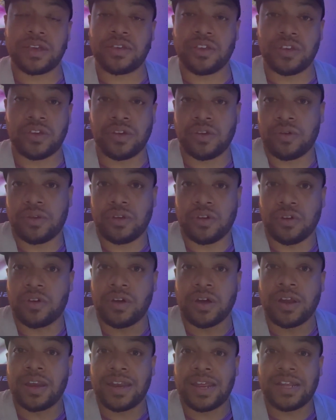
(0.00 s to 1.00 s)
you're
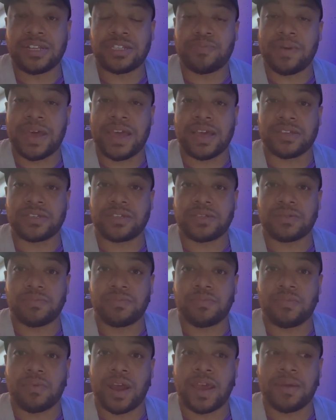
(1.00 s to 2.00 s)
going to need space,
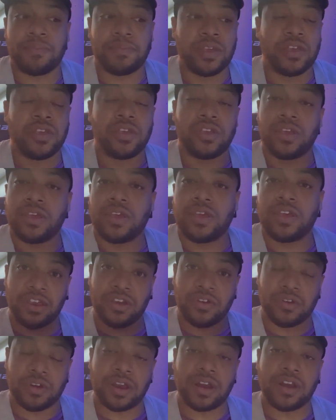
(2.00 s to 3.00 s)
right?
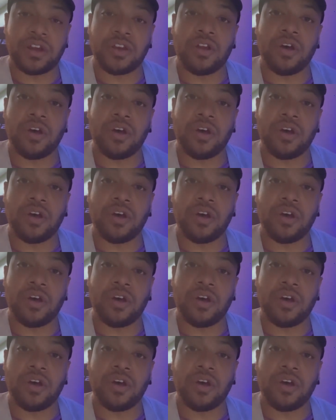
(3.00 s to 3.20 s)
You're going to